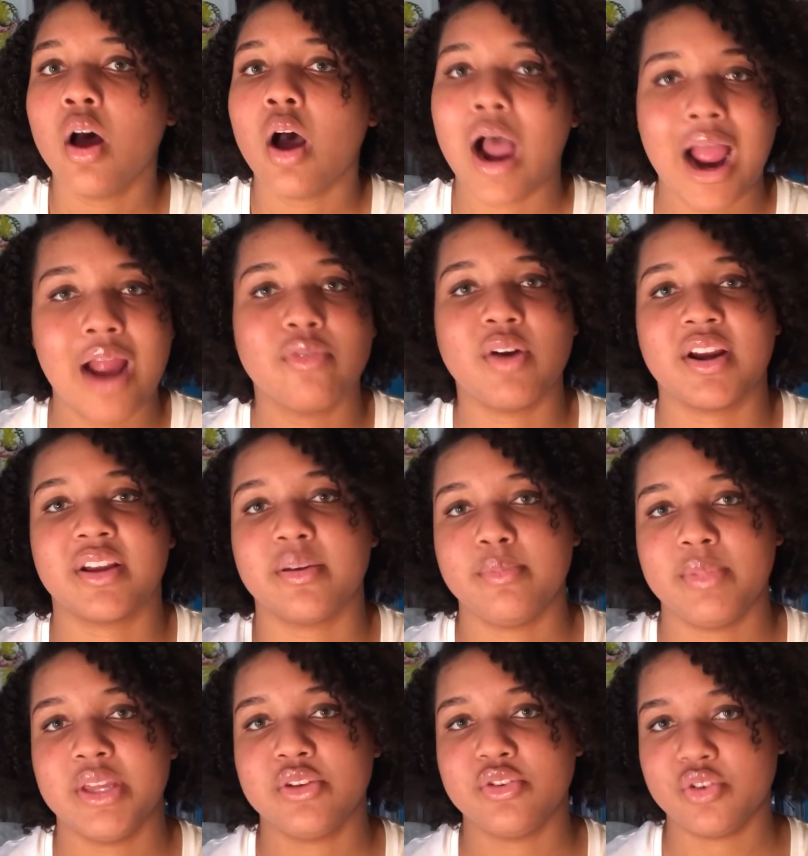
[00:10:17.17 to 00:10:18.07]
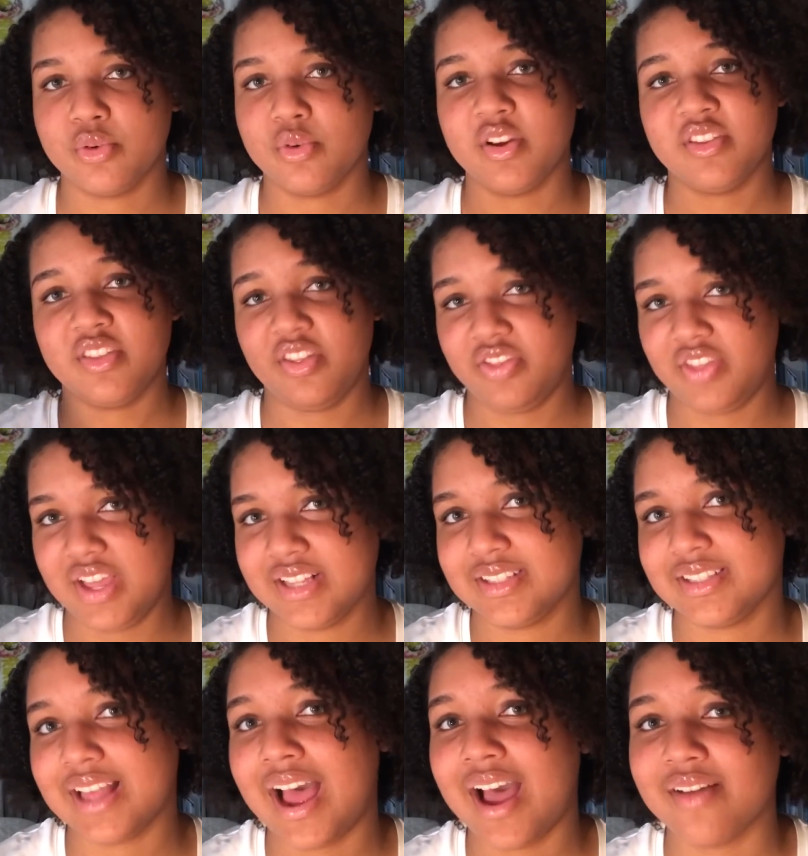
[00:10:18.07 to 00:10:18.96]
I recommend doing the
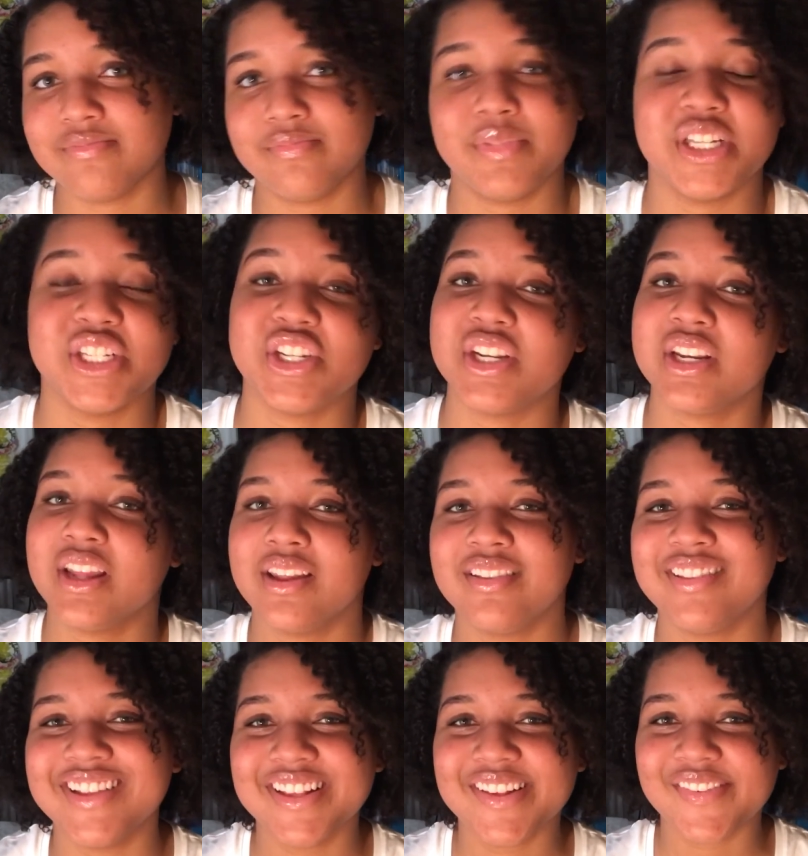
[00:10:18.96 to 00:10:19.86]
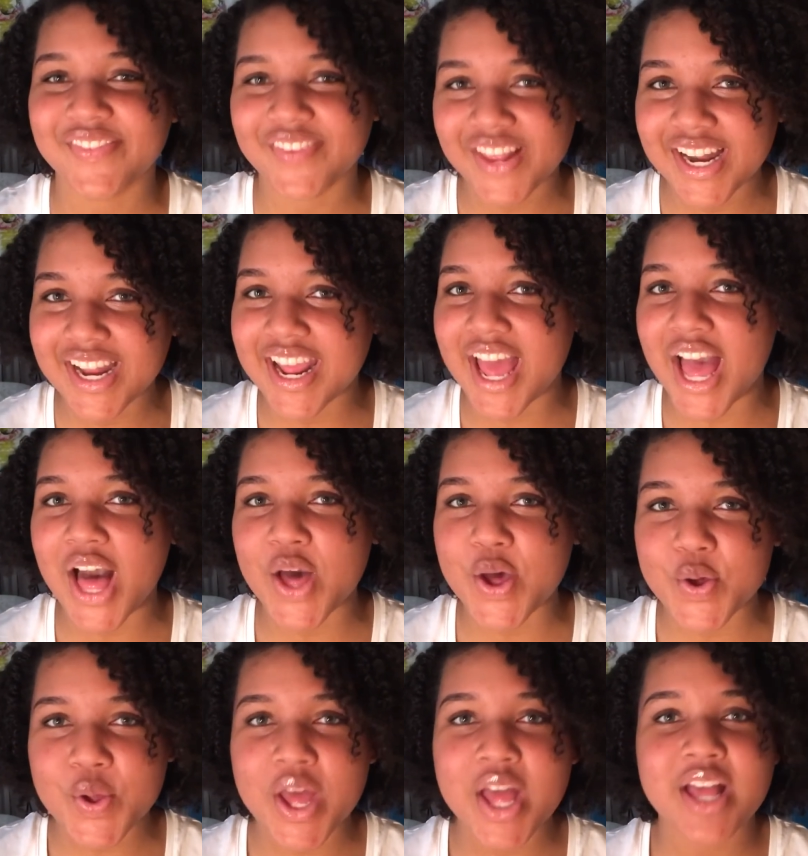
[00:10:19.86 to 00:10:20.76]
things that I mentioned in this
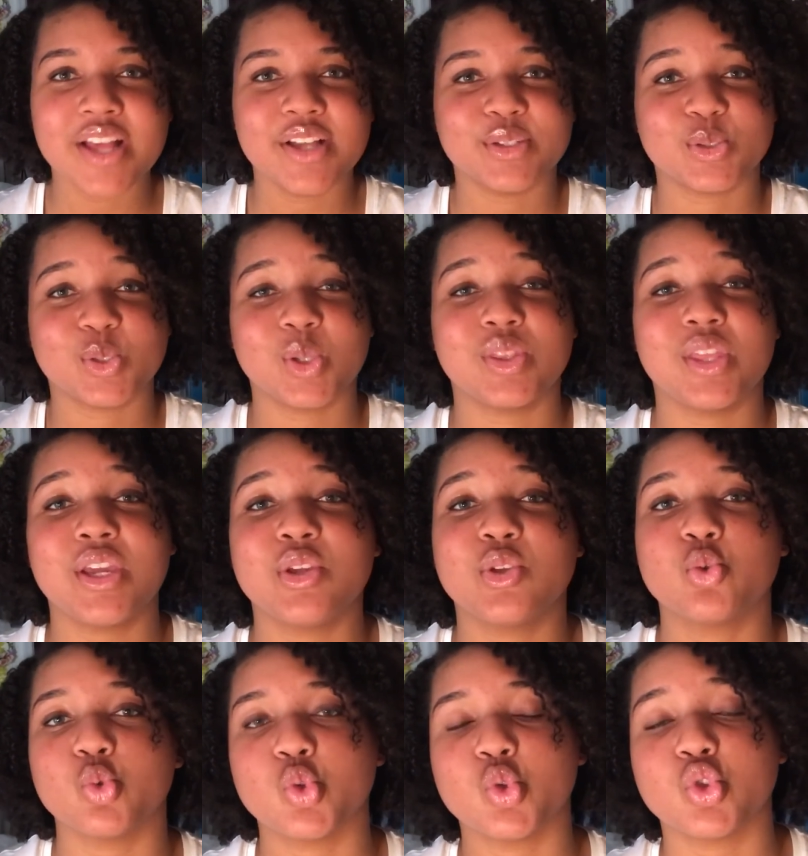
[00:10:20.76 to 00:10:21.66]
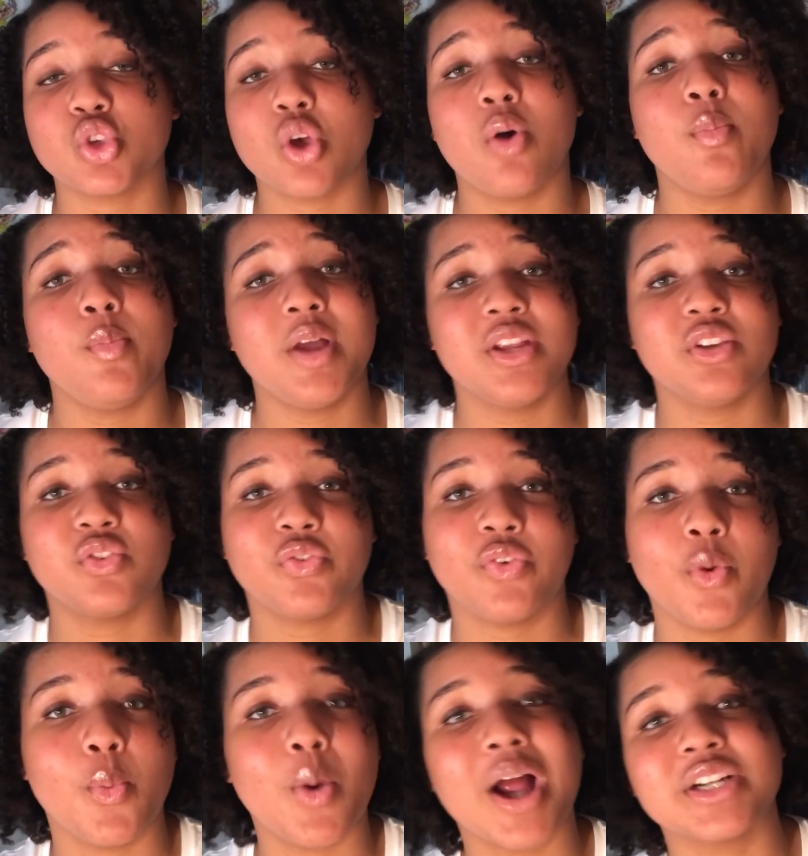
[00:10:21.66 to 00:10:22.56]
video. So thank you so much
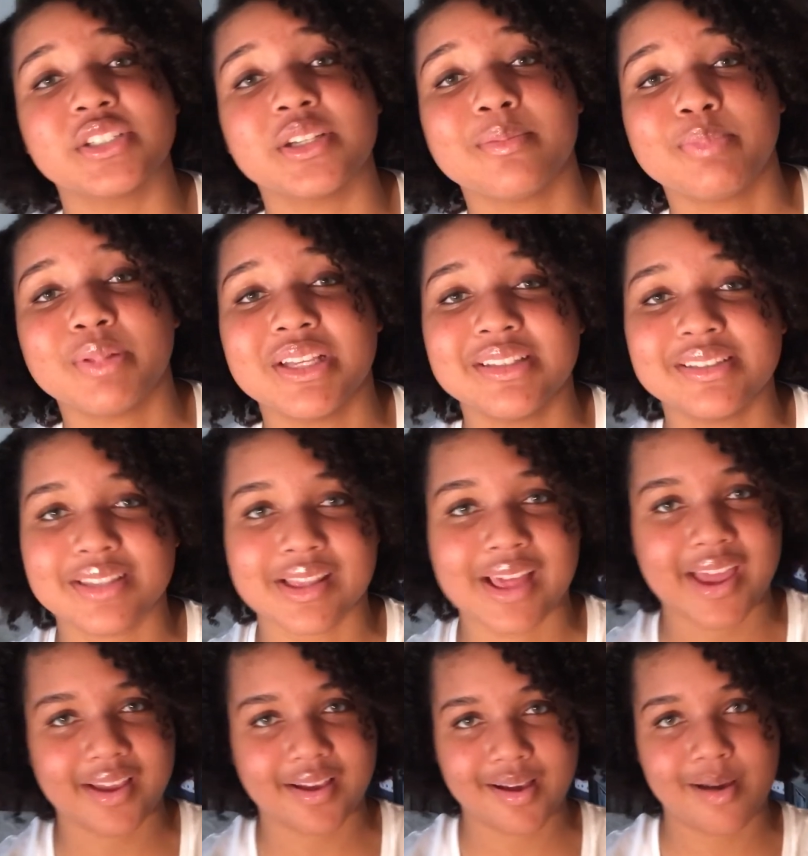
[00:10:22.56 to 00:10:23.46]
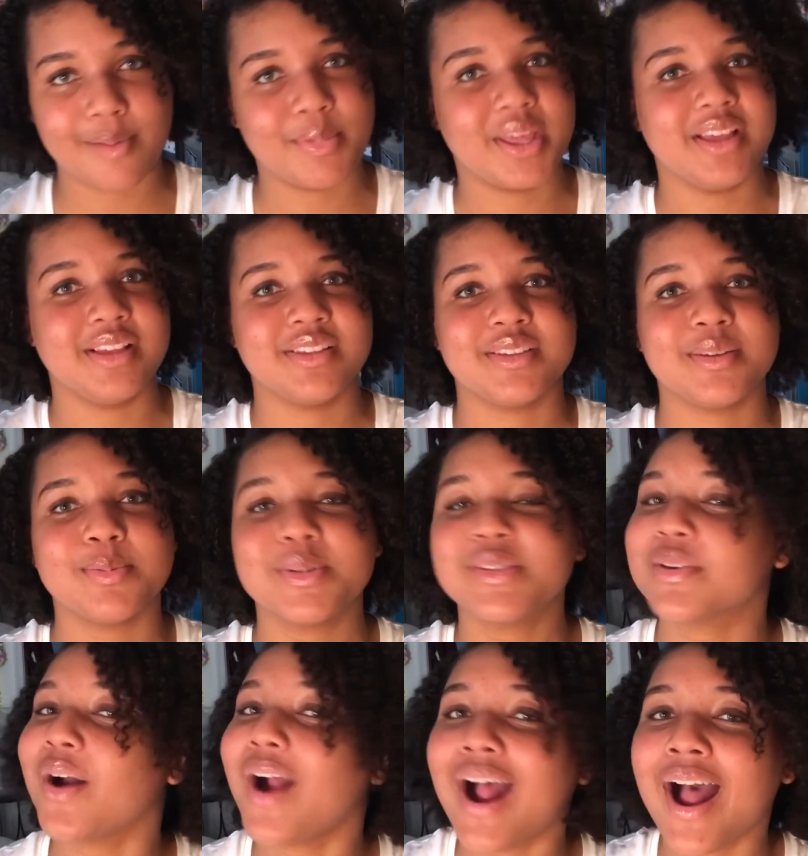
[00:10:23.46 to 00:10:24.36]
for watching. Please like, comment, and
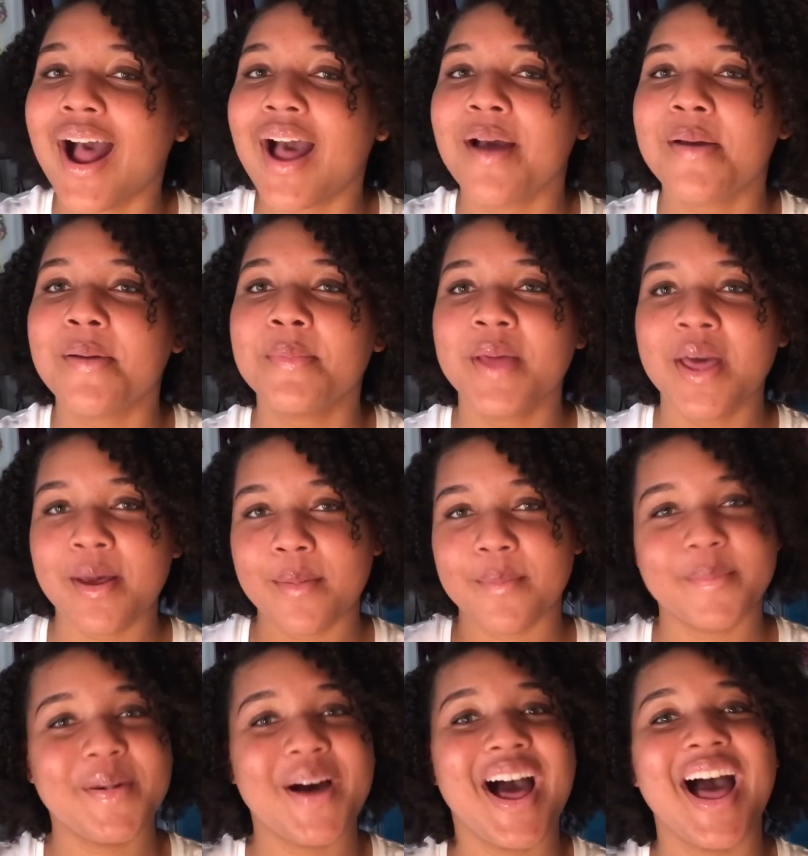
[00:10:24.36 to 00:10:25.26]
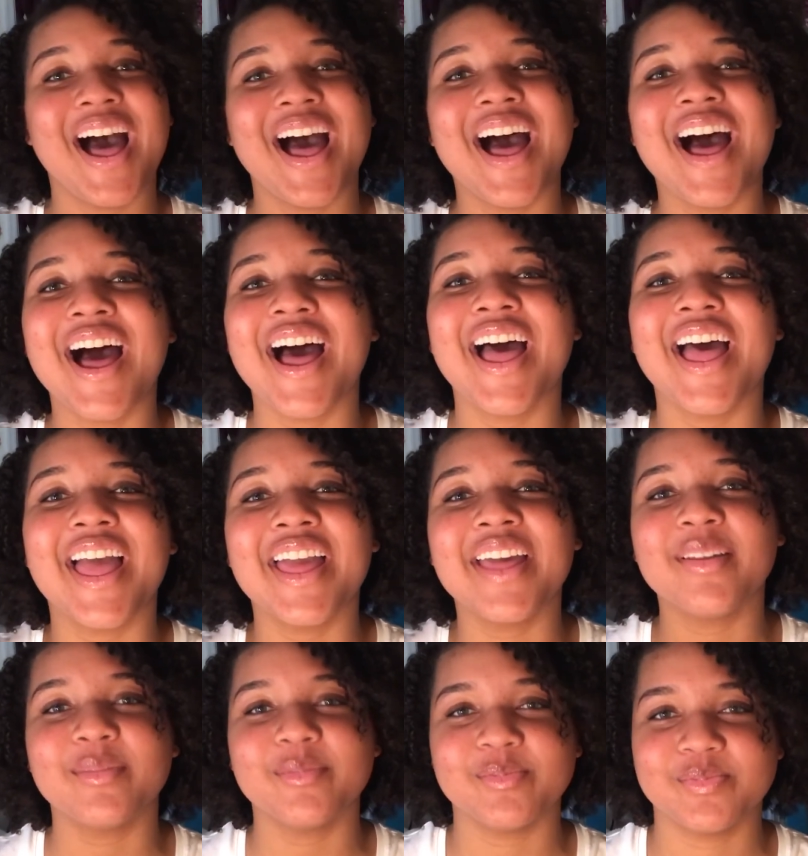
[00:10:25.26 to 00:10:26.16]
subscribe. Bye.